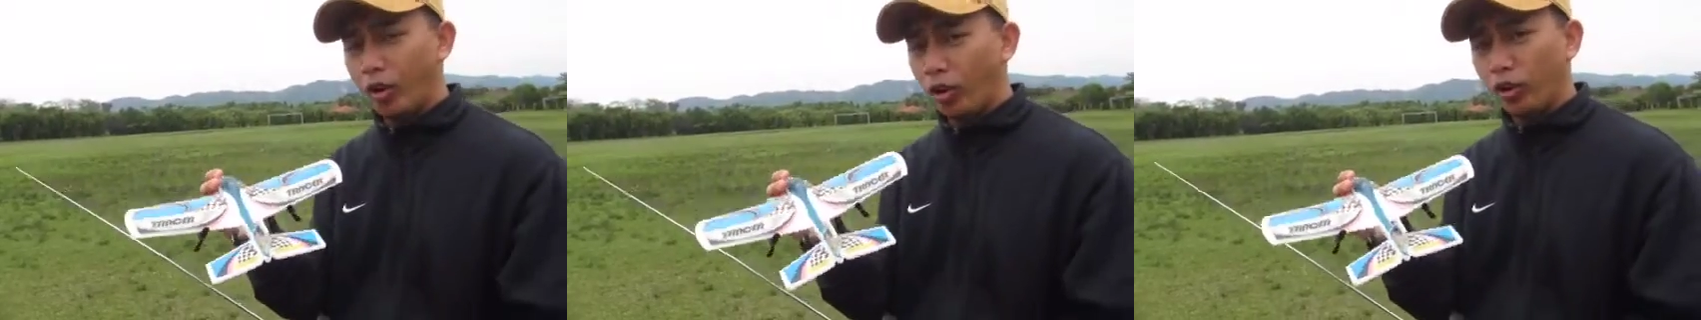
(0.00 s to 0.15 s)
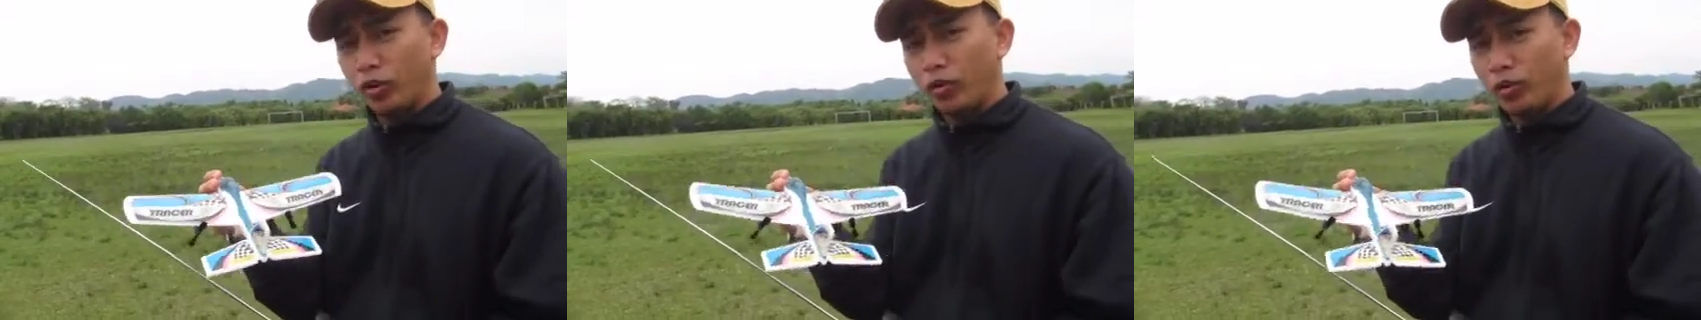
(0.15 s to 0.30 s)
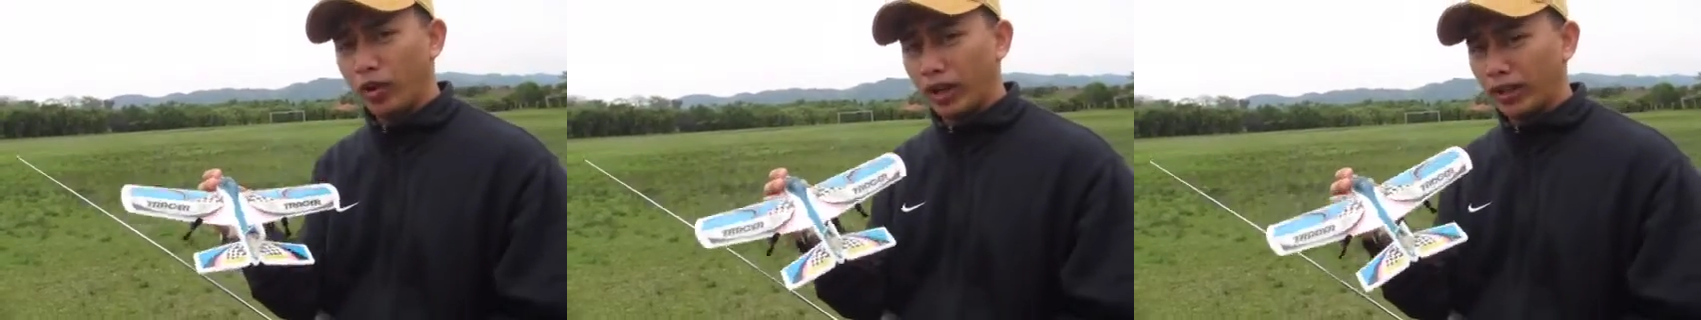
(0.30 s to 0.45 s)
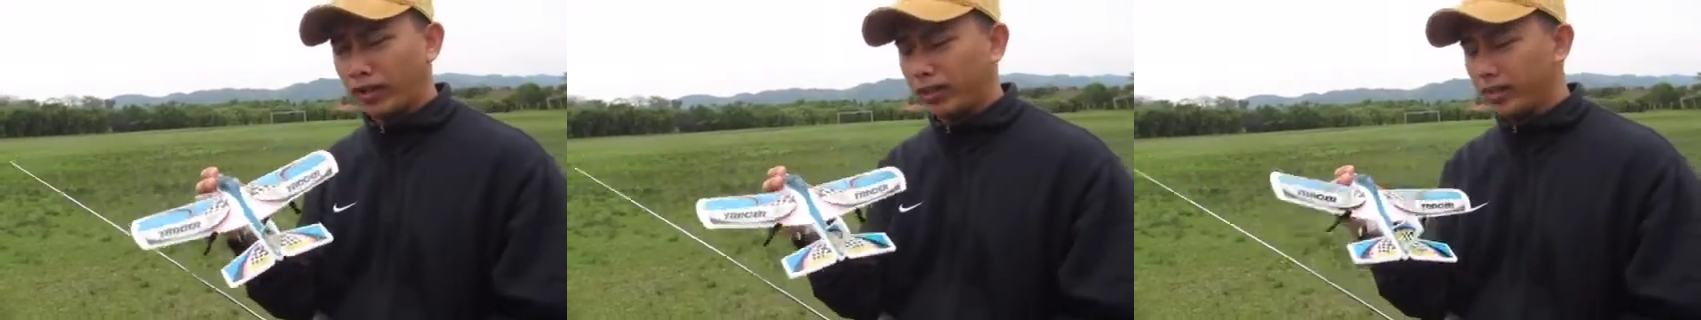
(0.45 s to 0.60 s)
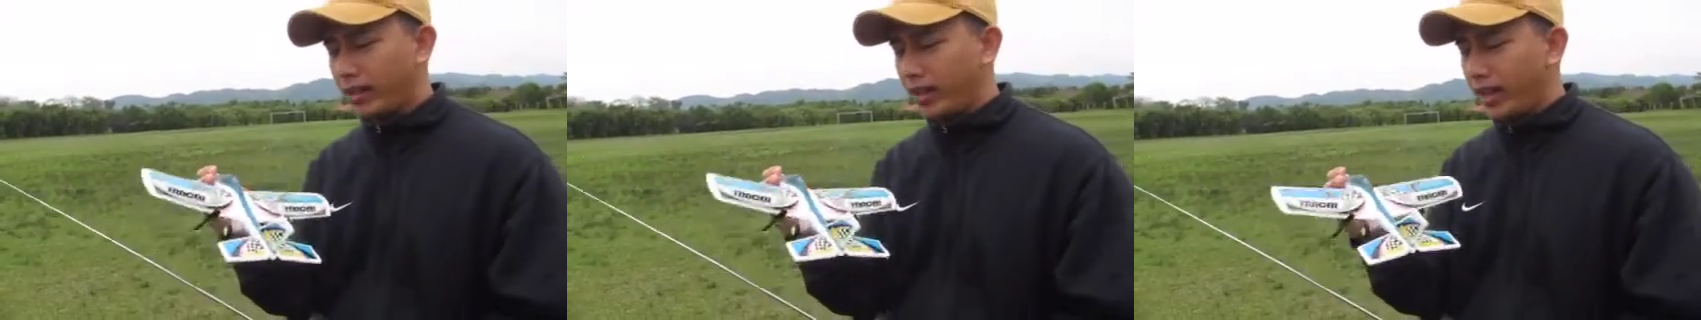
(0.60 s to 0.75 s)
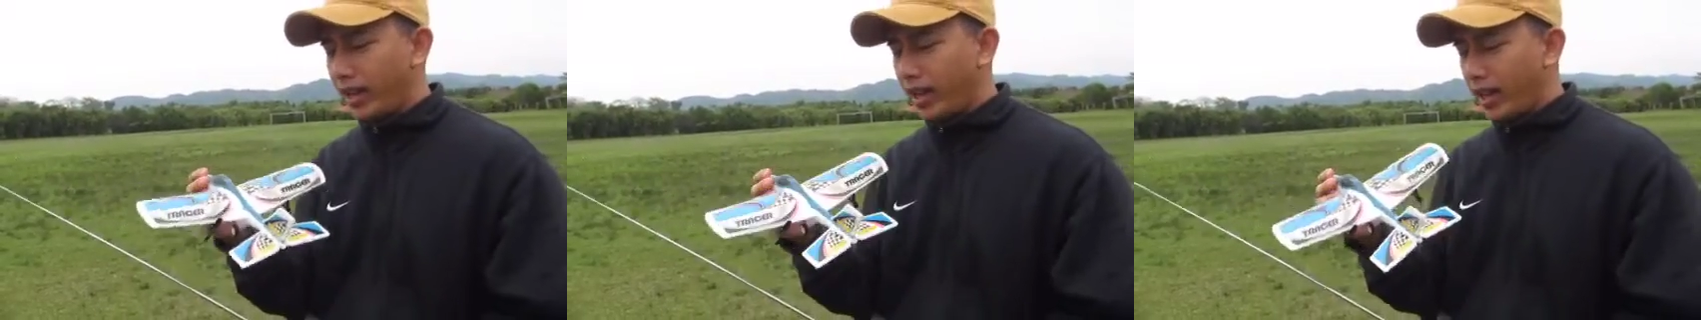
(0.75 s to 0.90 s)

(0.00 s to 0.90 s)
old one.